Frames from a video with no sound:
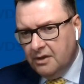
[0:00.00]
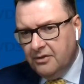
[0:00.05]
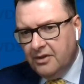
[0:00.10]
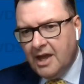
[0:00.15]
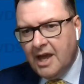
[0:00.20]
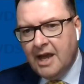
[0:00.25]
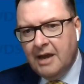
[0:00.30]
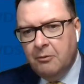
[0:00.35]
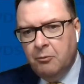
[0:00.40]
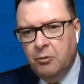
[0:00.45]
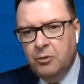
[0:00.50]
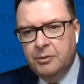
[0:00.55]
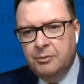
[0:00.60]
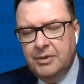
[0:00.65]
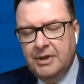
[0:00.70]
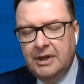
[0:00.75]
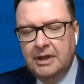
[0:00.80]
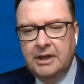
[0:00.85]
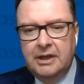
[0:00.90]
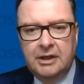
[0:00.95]
they
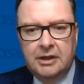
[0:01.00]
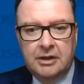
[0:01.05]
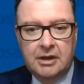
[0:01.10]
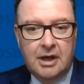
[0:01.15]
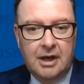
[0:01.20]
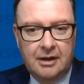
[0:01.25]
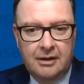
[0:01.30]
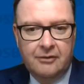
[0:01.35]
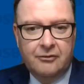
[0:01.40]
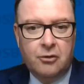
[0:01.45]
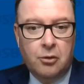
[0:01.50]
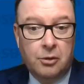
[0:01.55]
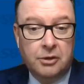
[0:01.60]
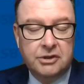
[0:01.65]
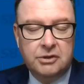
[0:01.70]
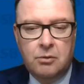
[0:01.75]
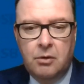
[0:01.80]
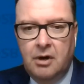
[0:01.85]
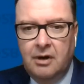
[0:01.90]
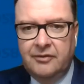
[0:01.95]
would be, uh, of
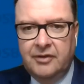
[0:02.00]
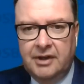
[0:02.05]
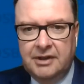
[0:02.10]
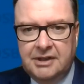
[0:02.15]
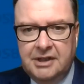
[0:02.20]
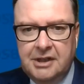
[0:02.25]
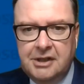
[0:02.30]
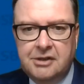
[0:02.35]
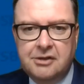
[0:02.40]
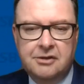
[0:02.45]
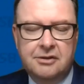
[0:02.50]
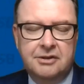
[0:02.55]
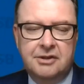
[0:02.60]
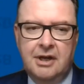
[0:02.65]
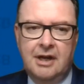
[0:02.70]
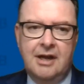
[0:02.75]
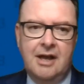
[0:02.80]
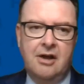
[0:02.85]
course, qualified teachers.